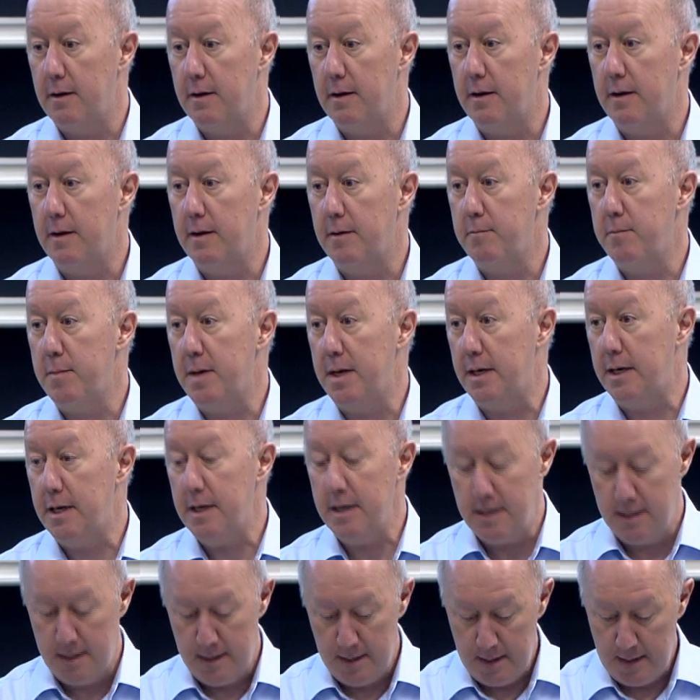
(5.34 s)
uh,
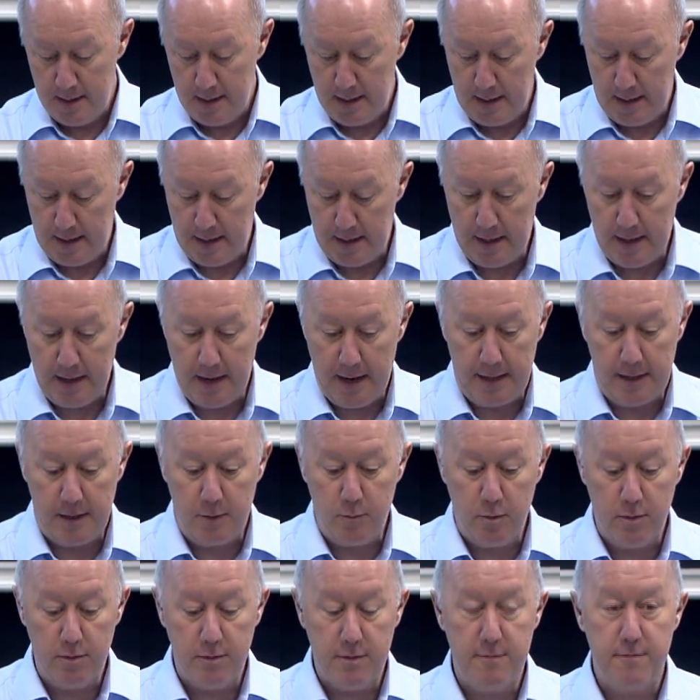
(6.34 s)
meeting. Uh, and
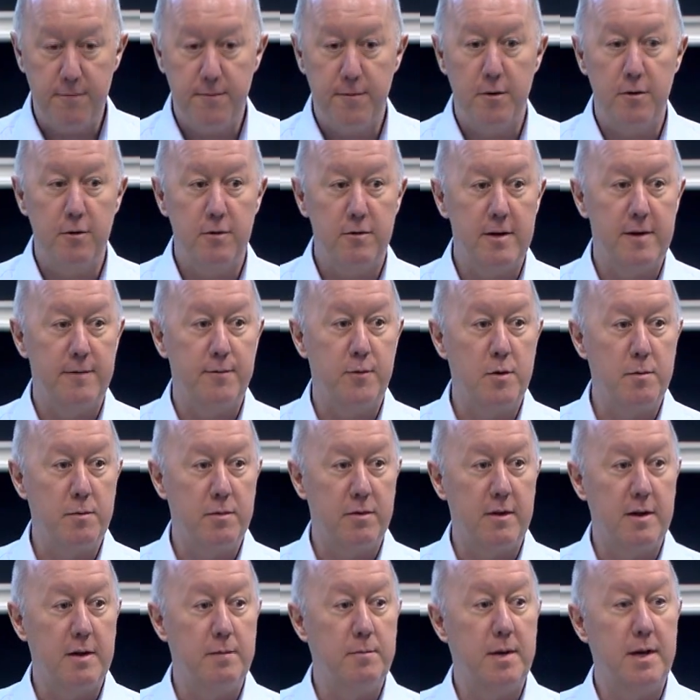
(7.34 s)
it was the first
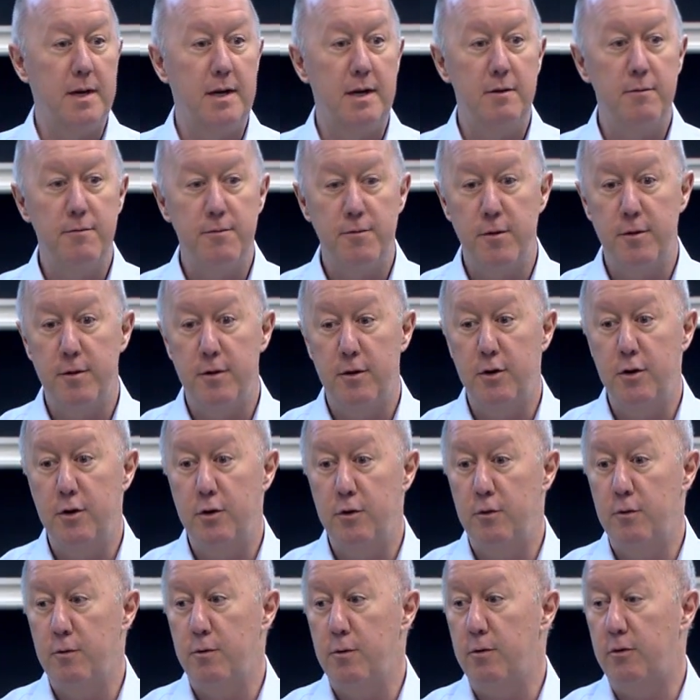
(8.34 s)
FOMC meeting for the
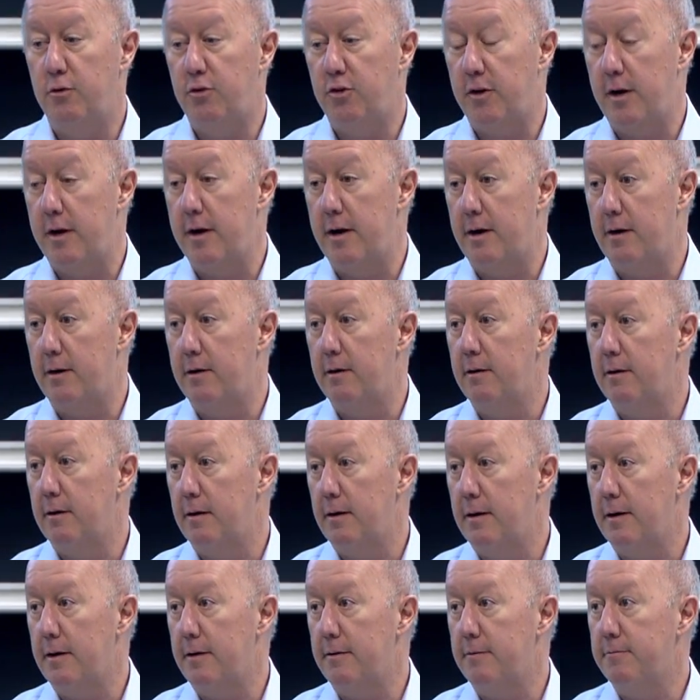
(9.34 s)
new chair
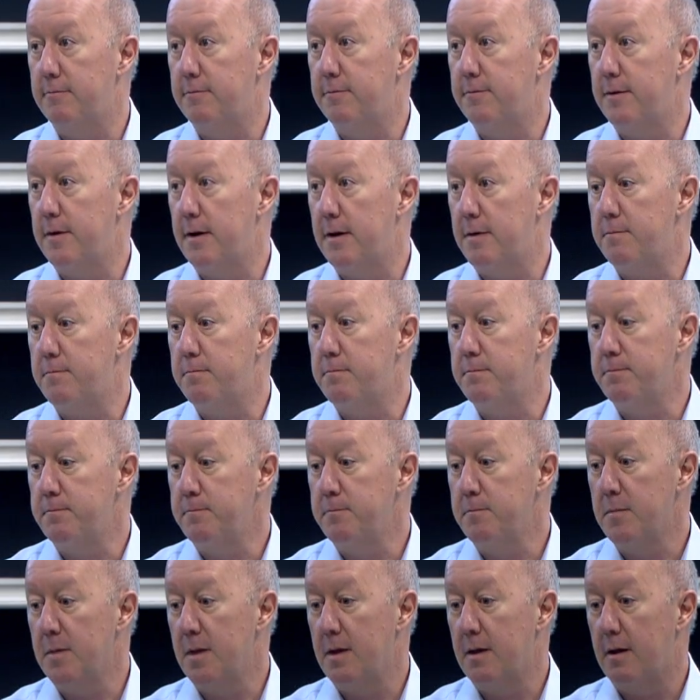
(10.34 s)
of, um,
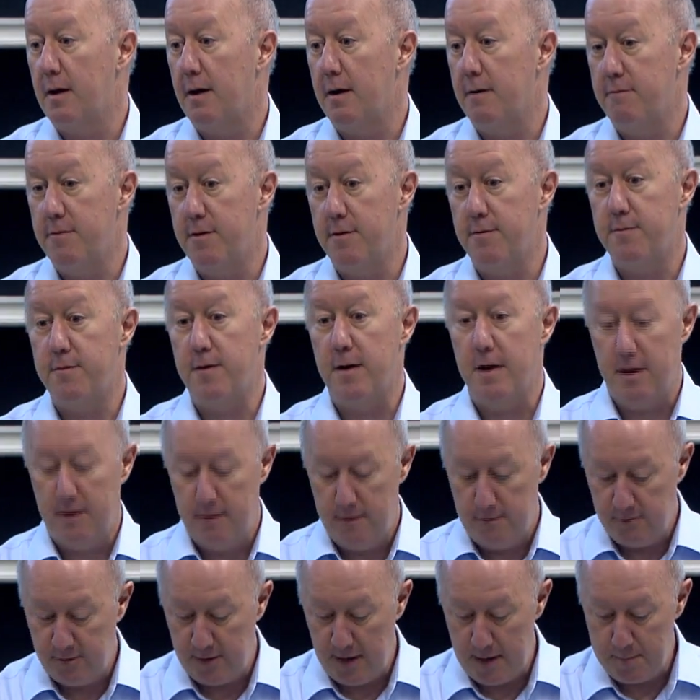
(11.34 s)
of the
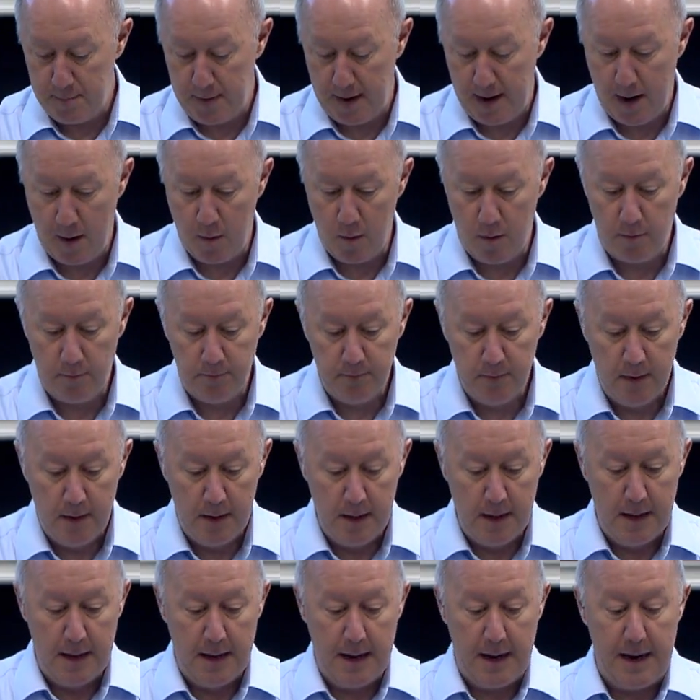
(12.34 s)
Fed, Jay Powell.
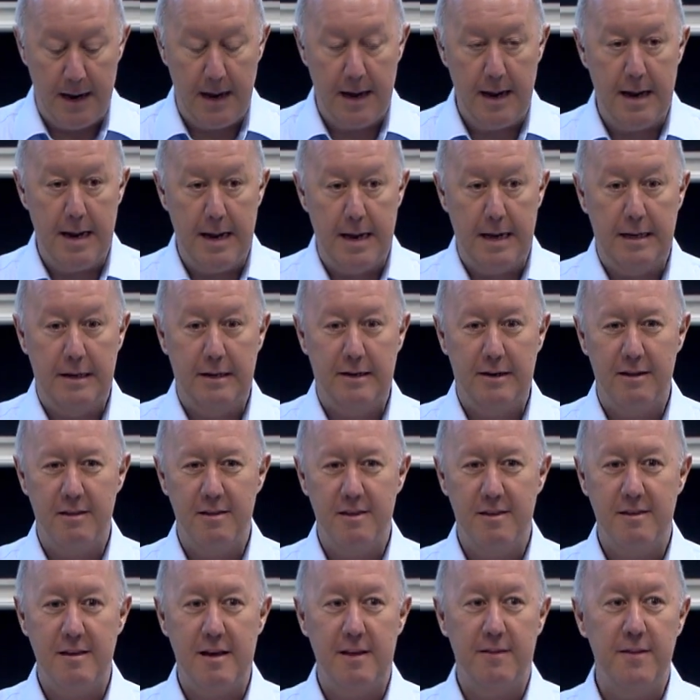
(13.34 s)
And to
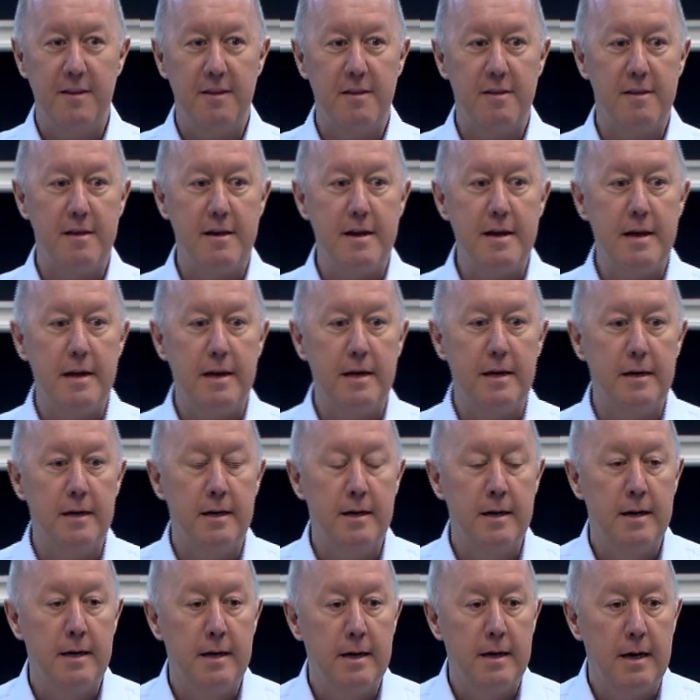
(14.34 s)
set the scene,
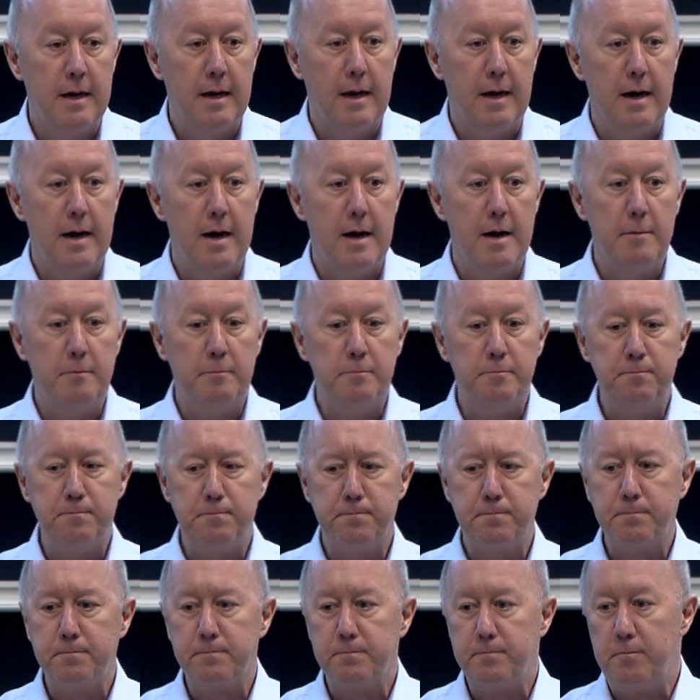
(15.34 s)
um,
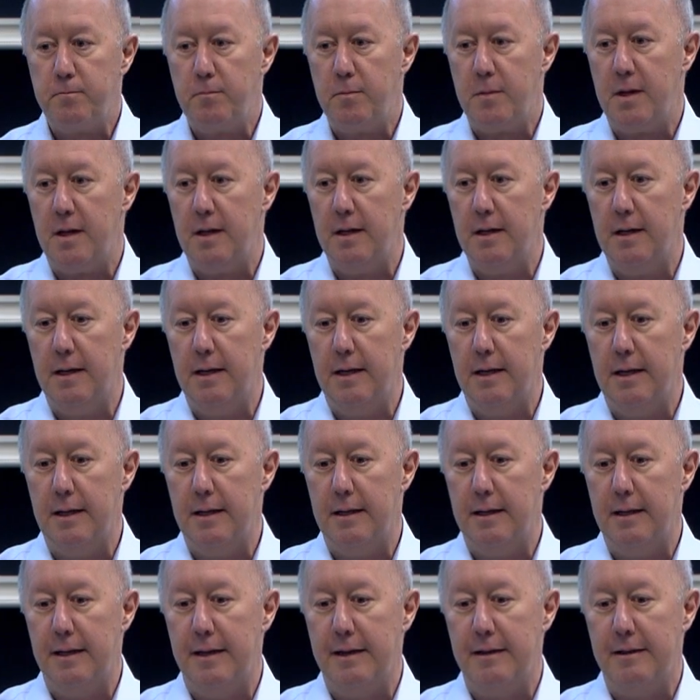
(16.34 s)

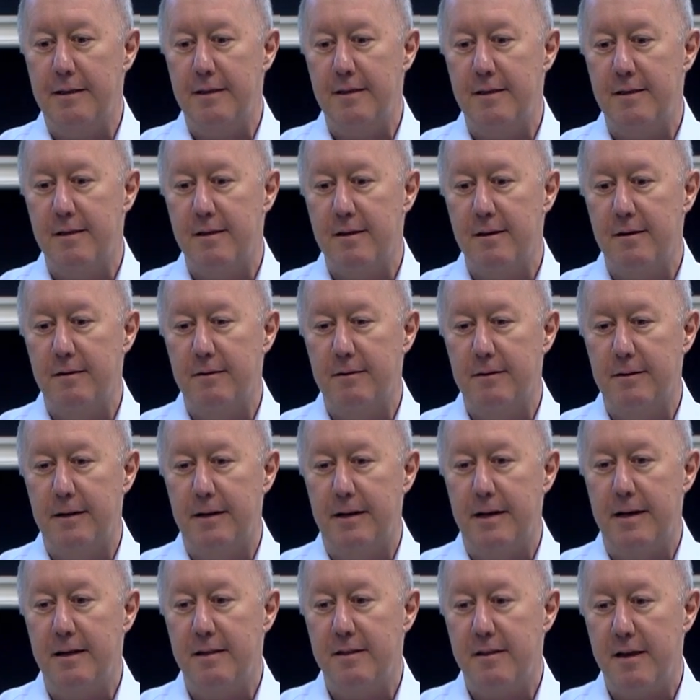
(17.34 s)
it's, he's